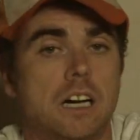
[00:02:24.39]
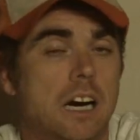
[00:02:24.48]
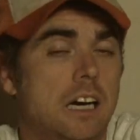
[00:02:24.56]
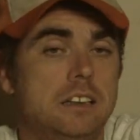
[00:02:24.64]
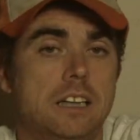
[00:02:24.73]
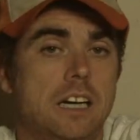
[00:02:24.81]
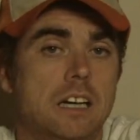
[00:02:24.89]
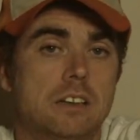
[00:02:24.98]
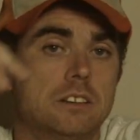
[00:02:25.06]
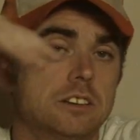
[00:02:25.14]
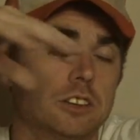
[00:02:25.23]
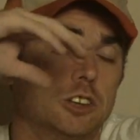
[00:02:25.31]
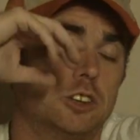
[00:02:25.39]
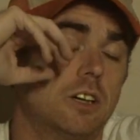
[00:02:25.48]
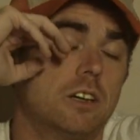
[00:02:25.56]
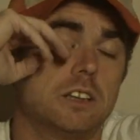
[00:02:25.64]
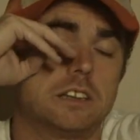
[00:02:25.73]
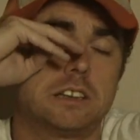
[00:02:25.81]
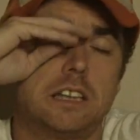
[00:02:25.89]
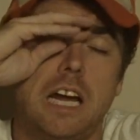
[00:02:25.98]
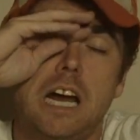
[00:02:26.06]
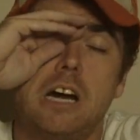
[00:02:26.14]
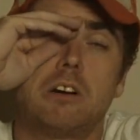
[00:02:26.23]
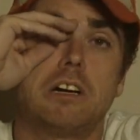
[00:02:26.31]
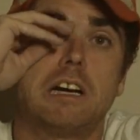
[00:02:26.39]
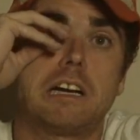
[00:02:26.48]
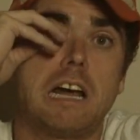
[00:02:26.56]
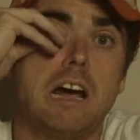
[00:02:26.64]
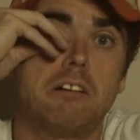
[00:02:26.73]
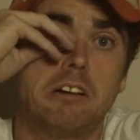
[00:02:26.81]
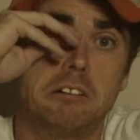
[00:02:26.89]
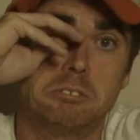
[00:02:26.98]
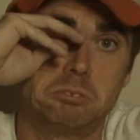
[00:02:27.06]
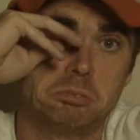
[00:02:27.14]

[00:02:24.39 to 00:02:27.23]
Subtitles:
our town is the strongest town in the county.